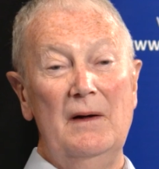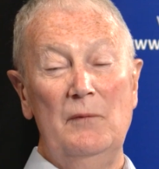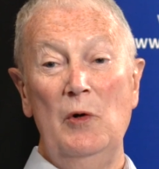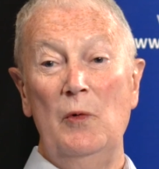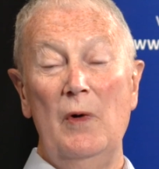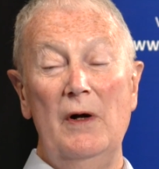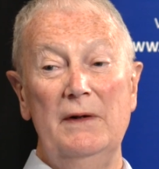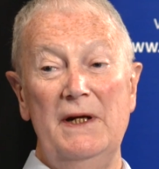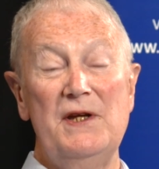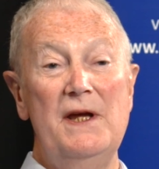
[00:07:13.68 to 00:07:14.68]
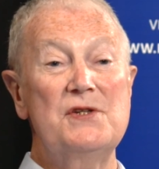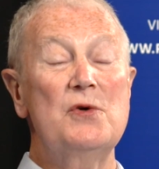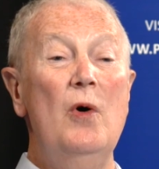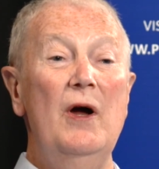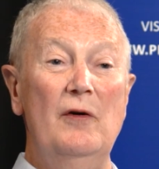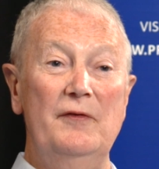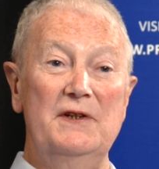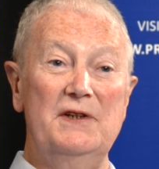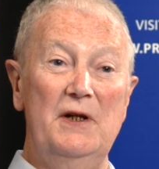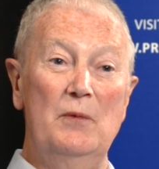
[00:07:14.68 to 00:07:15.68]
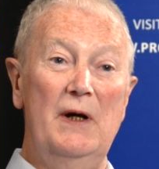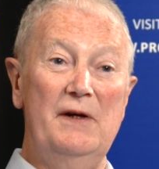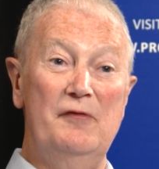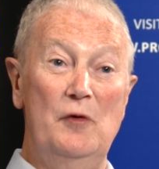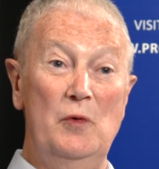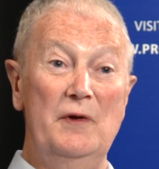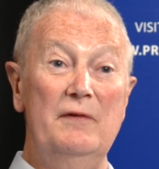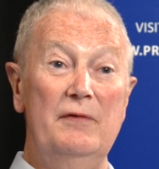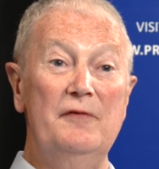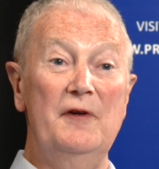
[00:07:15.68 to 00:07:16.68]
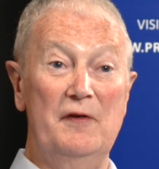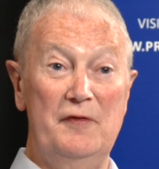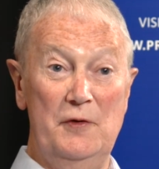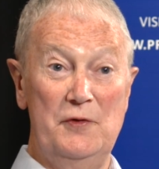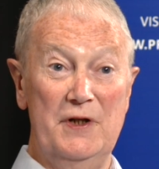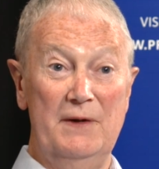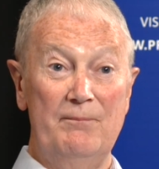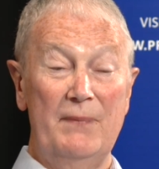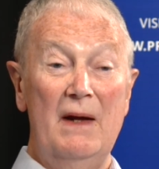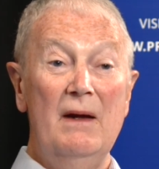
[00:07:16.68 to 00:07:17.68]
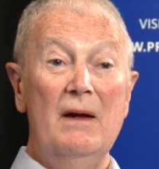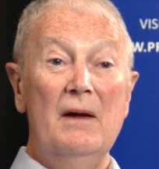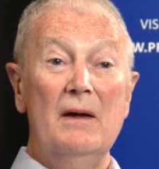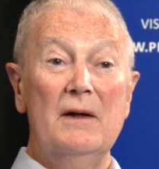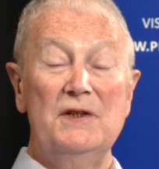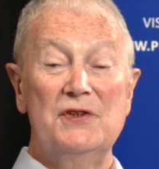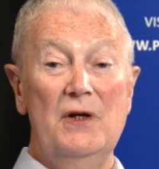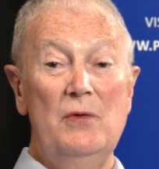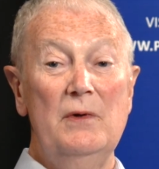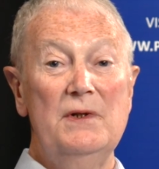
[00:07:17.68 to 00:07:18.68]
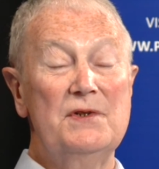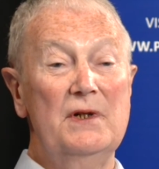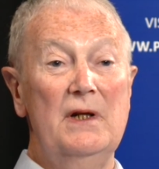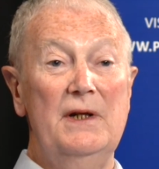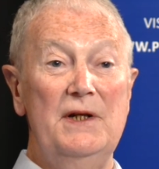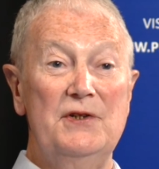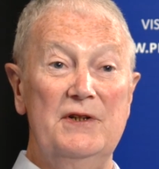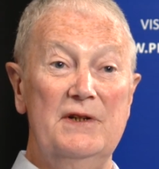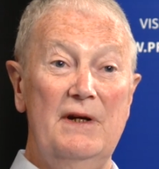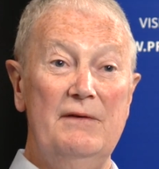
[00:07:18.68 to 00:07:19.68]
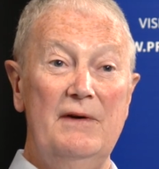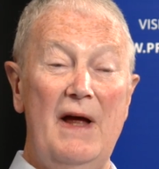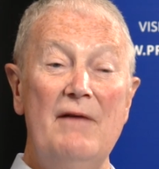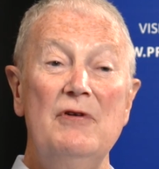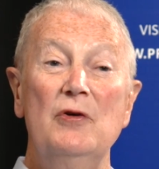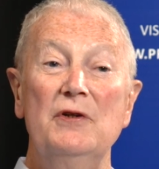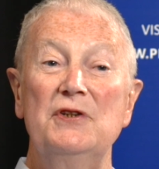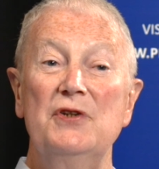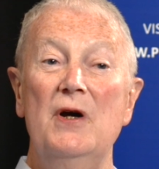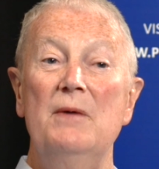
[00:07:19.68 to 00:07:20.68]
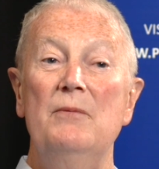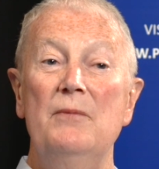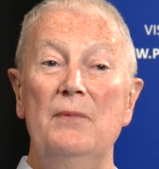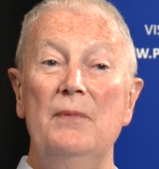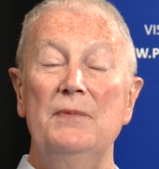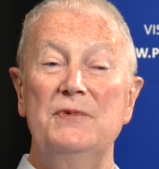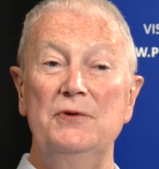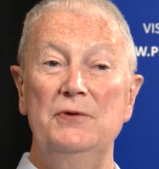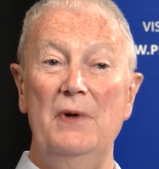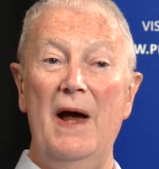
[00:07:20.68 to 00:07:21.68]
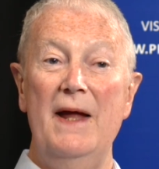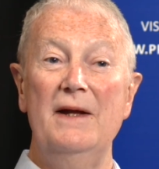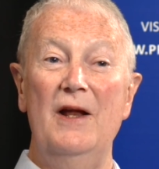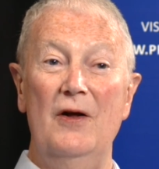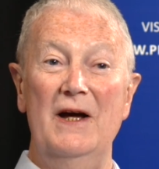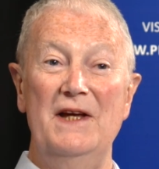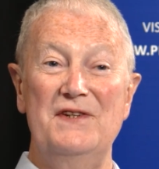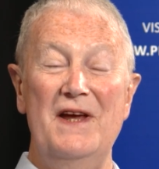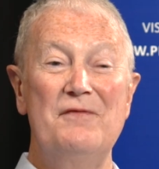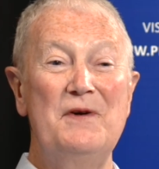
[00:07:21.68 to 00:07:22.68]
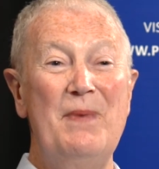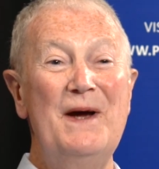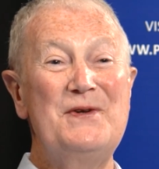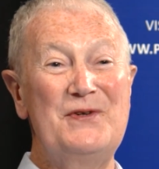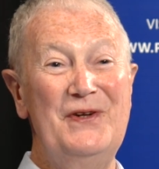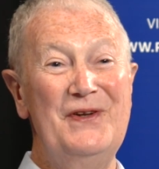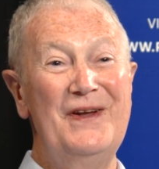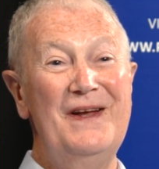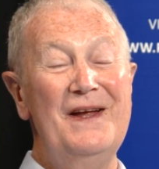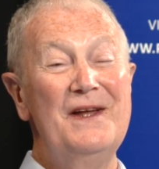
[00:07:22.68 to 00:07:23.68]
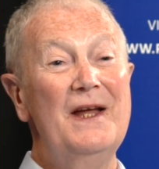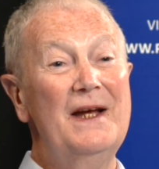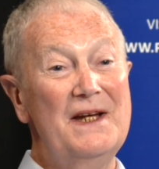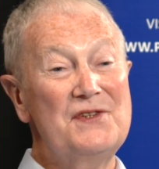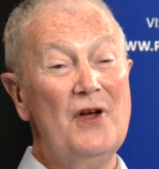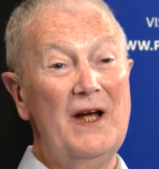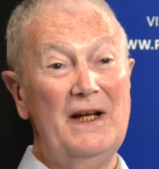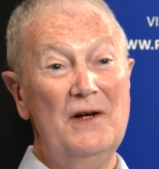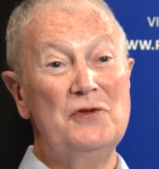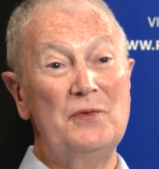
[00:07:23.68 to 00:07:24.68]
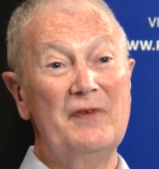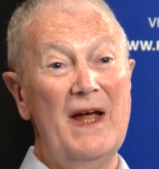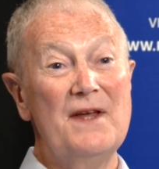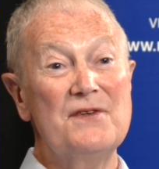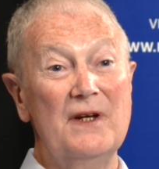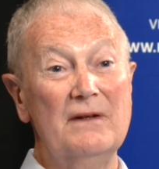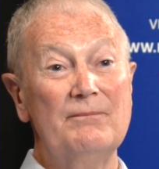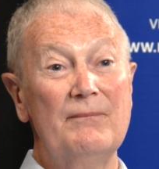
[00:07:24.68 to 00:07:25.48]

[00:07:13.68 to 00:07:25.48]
Well, it's quite obviously the way forward for the future. Consultants and clinicians that haven't got the time to analyse every patient that gets diagnosed with cancer.